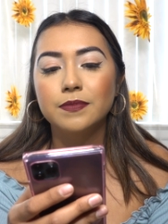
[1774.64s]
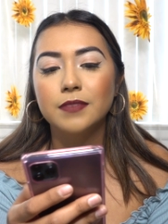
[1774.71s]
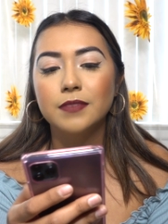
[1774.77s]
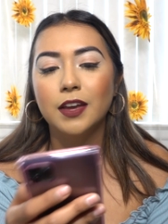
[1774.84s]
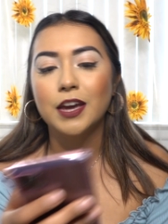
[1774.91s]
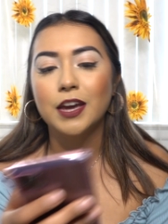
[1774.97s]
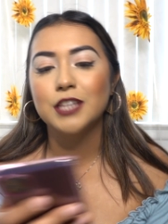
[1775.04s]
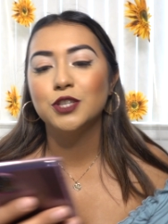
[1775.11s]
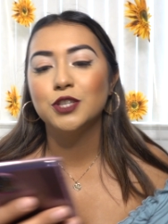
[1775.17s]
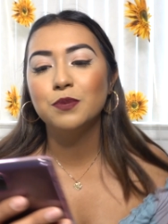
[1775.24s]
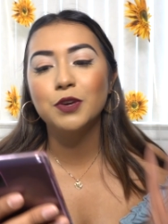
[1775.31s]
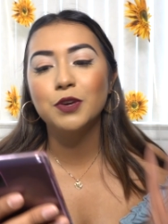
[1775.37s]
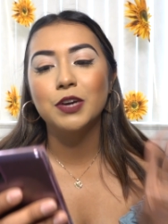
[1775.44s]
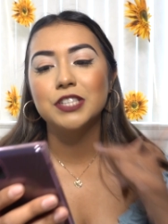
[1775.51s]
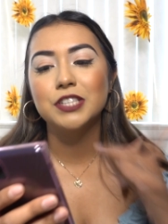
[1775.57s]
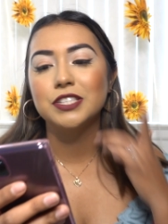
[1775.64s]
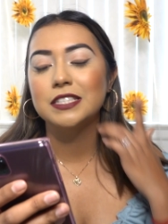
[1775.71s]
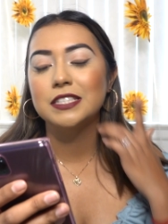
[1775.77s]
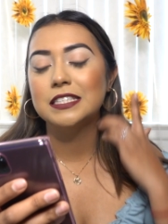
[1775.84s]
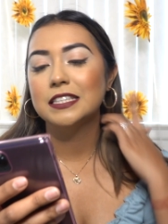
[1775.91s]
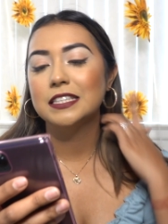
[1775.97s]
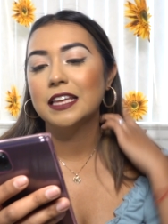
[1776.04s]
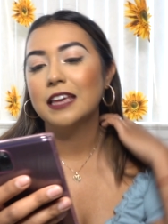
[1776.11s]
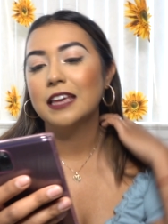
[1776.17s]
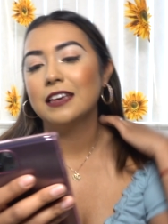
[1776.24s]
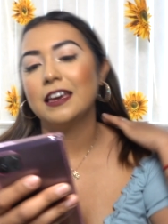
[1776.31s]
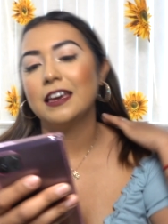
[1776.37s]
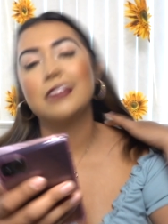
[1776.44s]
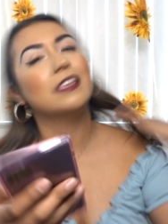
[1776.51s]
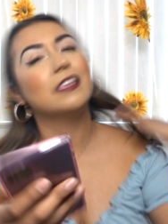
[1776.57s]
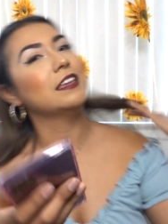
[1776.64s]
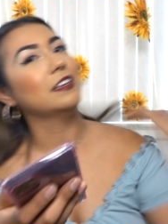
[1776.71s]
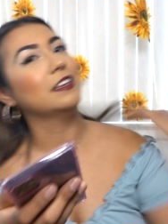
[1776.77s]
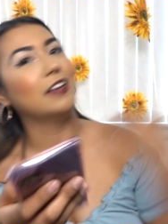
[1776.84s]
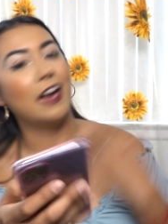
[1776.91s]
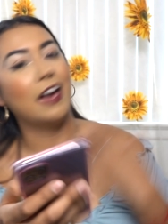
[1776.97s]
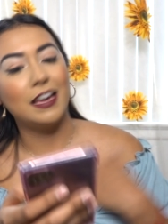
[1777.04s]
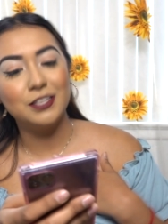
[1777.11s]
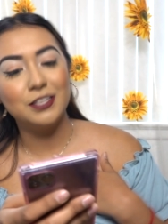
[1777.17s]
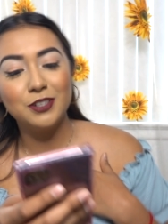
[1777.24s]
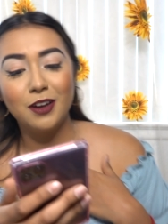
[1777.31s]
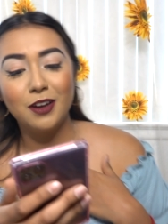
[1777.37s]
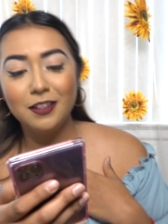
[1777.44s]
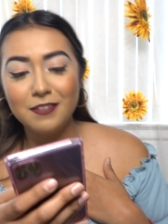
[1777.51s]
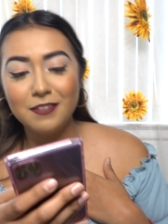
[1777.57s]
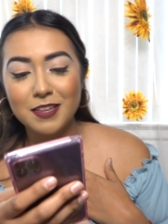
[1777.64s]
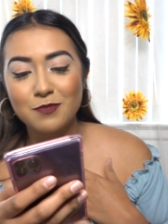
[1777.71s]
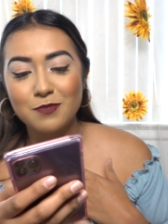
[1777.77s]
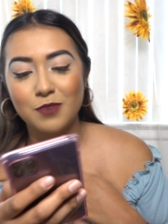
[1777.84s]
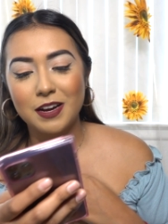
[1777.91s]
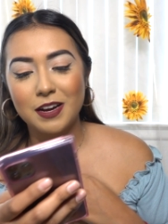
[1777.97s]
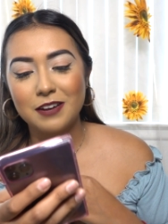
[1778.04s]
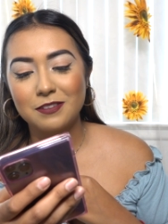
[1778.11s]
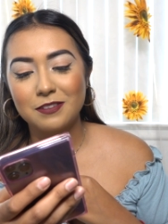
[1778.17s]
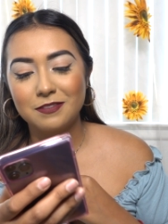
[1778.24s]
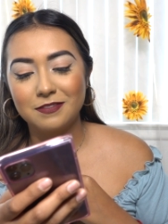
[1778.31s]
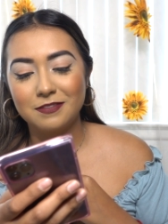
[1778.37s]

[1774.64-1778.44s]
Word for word: Okay, 2 more questions and then I answered all of them. Wow.